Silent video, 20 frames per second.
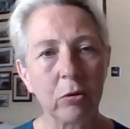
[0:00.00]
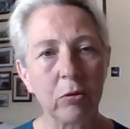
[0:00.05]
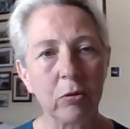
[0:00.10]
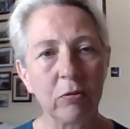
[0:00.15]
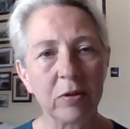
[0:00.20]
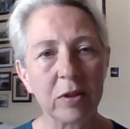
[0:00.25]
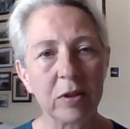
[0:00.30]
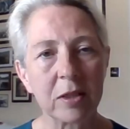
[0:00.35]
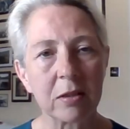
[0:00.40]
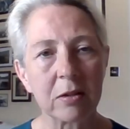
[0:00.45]
the
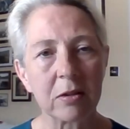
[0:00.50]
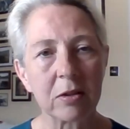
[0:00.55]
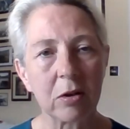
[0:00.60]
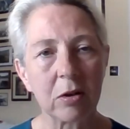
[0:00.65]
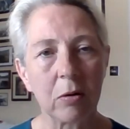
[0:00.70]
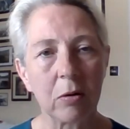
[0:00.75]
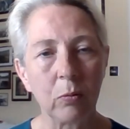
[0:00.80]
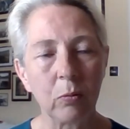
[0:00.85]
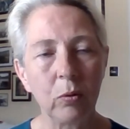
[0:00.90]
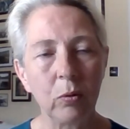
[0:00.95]
ovaries
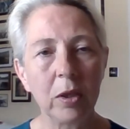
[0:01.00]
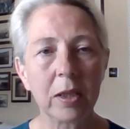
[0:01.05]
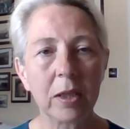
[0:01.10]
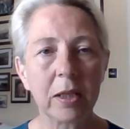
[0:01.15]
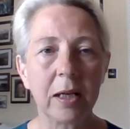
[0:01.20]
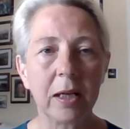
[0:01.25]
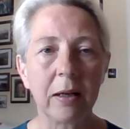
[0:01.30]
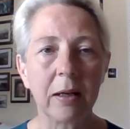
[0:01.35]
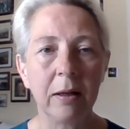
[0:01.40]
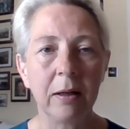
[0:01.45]
stop
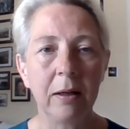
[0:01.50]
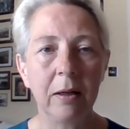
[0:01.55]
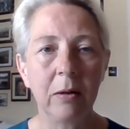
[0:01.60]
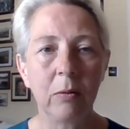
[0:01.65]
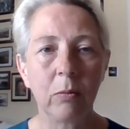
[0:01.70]
working.